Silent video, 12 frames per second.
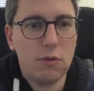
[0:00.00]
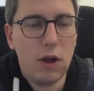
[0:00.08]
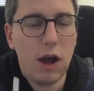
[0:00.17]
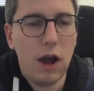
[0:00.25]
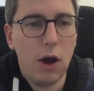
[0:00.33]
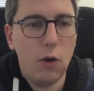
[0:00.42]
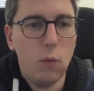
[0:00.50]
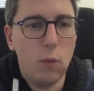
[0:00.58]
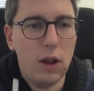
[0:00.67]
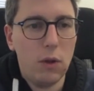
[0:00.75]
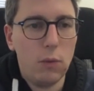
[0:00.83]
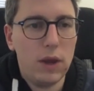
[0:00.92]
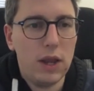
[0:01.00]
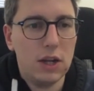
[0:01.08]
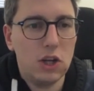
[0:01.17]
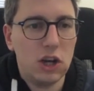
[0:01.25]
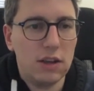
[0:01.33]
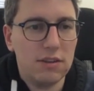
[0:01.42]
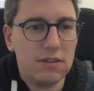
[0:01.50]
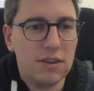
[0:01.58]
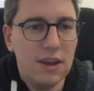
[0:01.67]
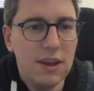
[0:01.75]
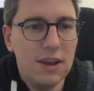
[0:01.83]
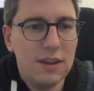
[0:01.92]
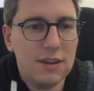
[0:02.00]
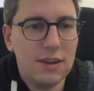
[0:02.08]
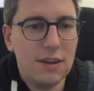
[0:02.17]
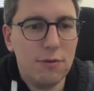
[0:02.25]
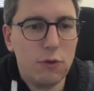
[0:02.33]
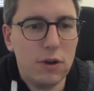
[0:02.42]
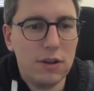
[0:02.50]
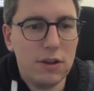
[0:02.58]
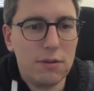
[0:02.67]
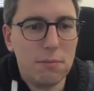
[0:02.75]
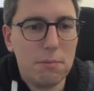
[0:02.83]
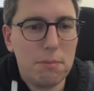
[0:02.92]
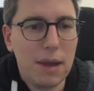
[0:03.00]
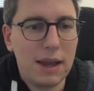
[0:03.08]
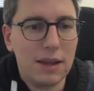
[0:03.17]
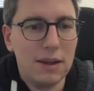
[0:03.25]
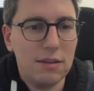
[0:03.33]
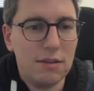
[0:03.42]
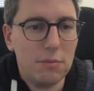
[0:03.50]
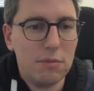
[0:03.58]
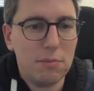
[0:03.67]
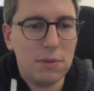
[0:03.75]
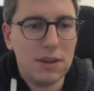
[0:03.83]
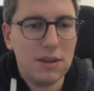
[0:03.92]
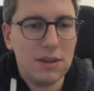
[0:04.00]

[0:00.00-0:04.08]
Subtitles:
how will we adjust the different mechanisms. But